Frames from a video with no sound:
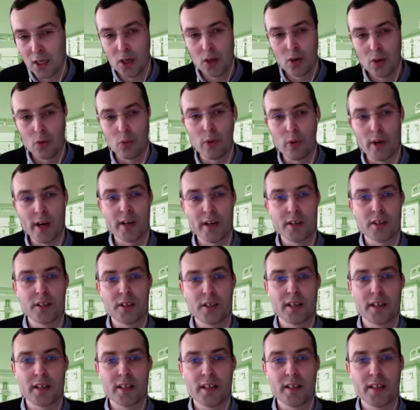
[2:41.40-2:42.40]
where
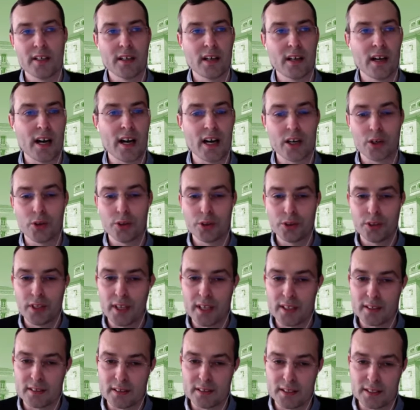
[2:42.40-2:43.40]
they argue
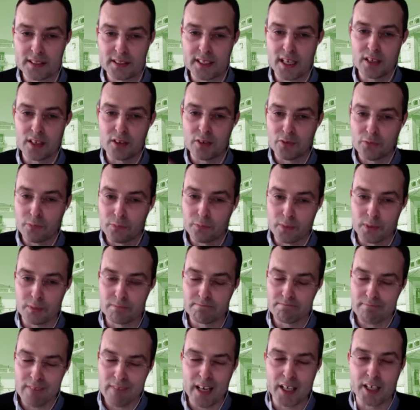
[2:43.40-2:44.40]
that this kind of
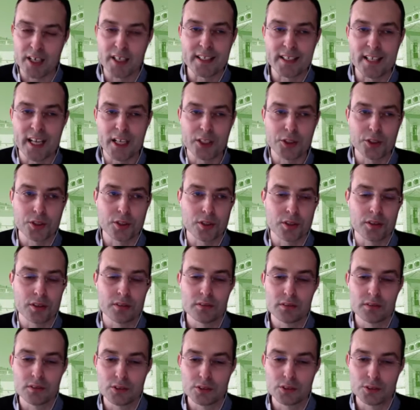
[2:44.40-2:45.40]
architecture
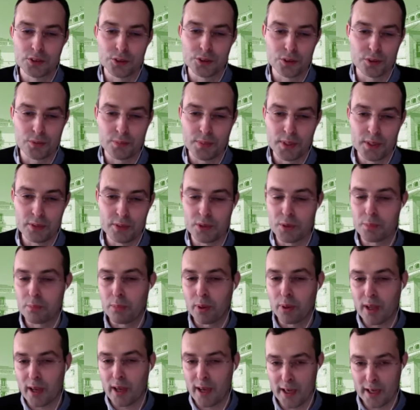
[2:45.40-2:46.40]
should be
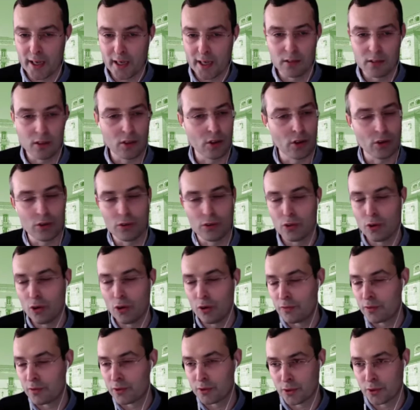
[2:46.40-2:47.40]
applied all
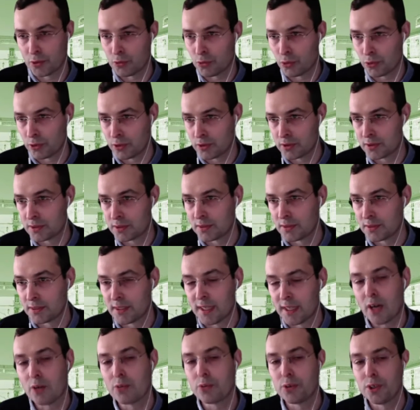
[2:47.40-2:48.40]
over the world.
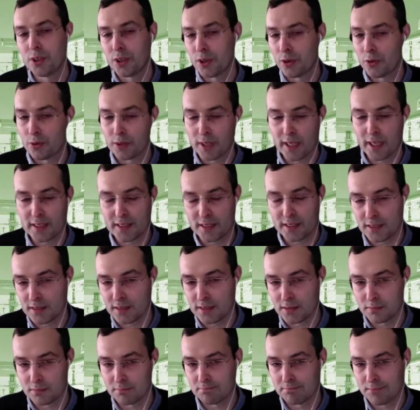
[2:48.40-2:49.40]
Now we know that
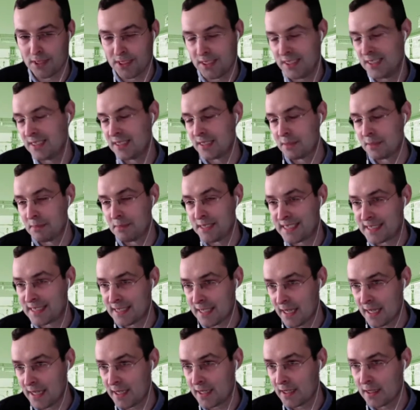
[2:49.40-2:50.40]
this is a
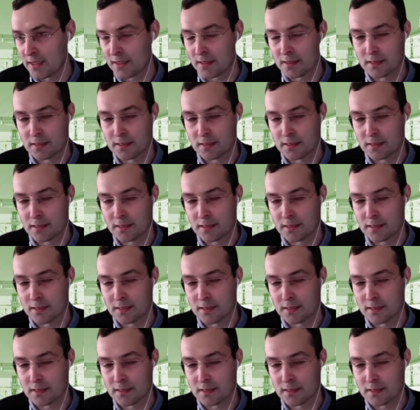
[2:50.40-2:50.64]
mistake.